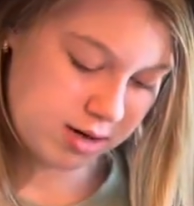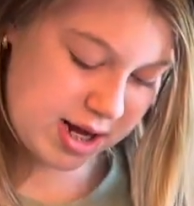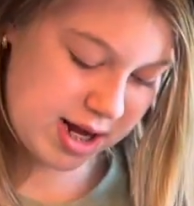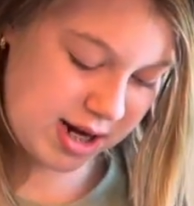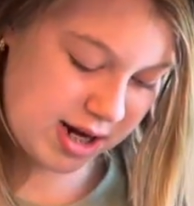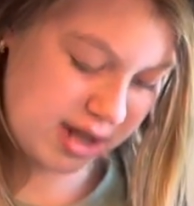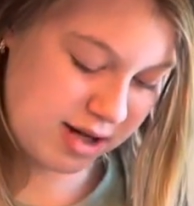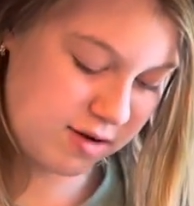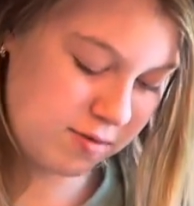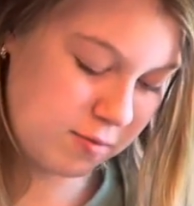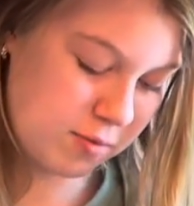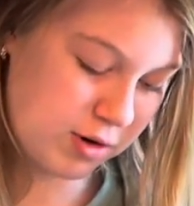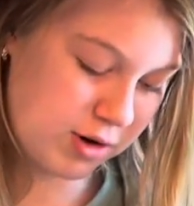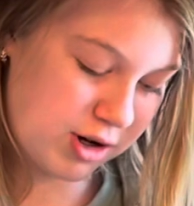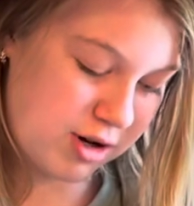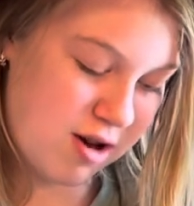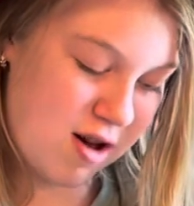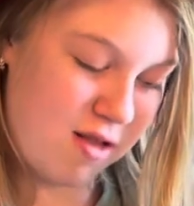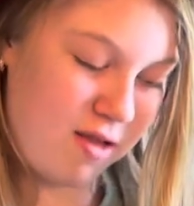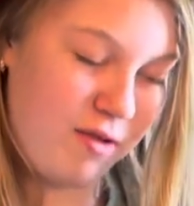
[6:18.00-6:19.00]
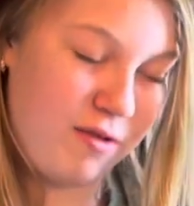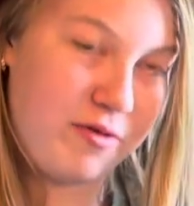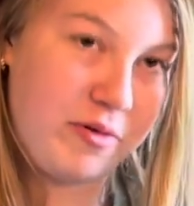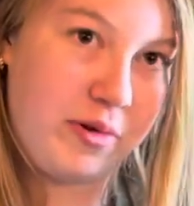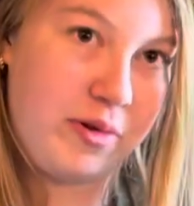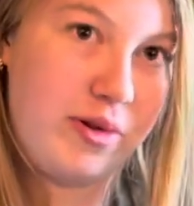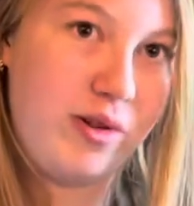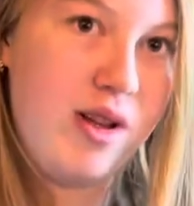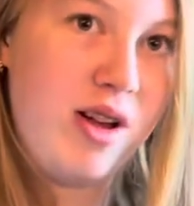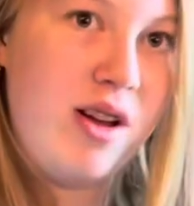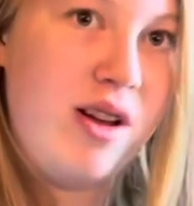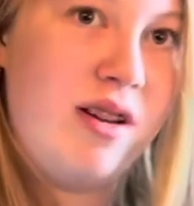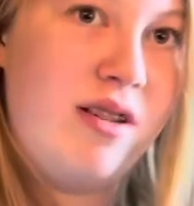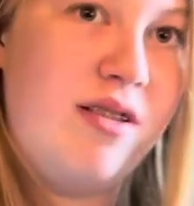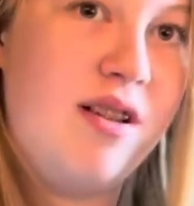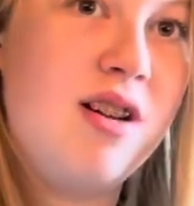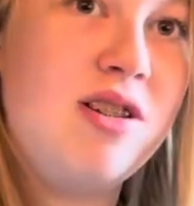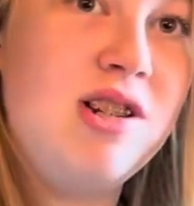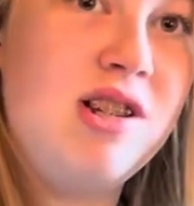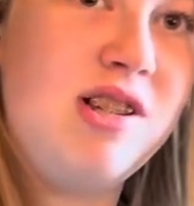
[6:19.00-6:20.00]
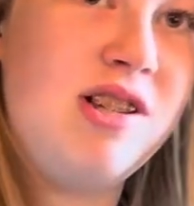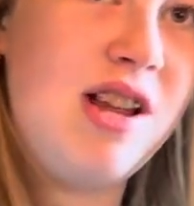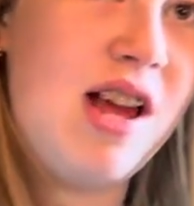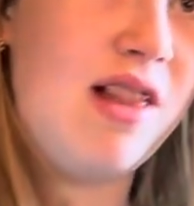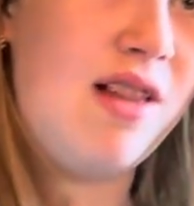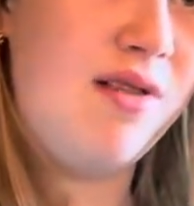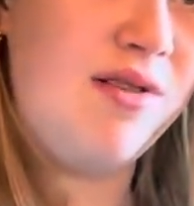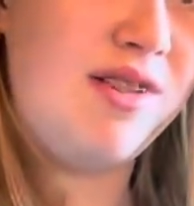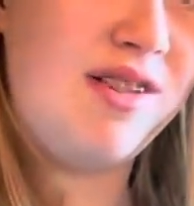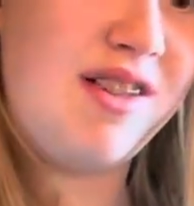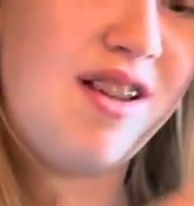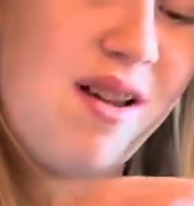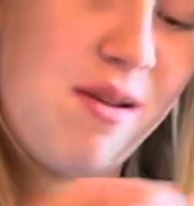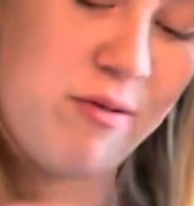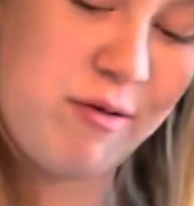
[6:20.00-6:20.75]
It needs more colorful, not just yellow stuff.